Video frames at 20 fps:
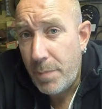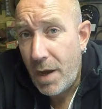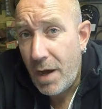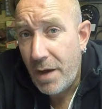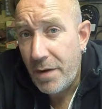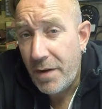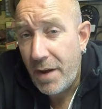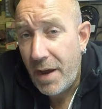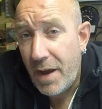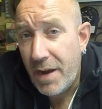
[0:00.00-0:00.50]

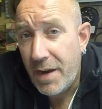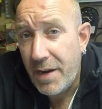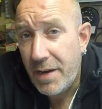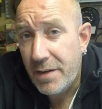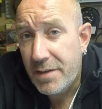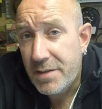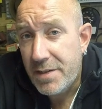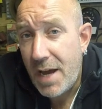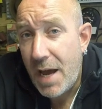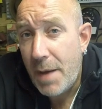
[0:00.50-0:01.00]
button
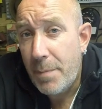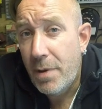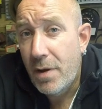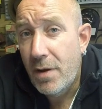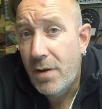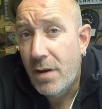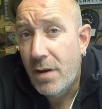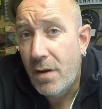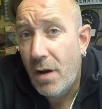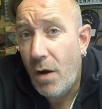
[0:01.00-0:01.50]
a tap
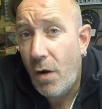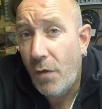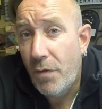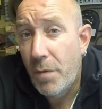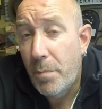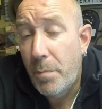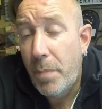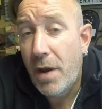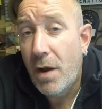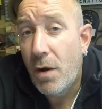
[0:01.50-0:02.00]
on
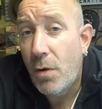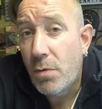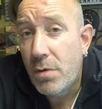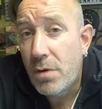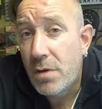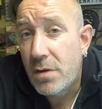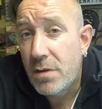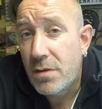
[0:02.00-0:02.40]
the bell.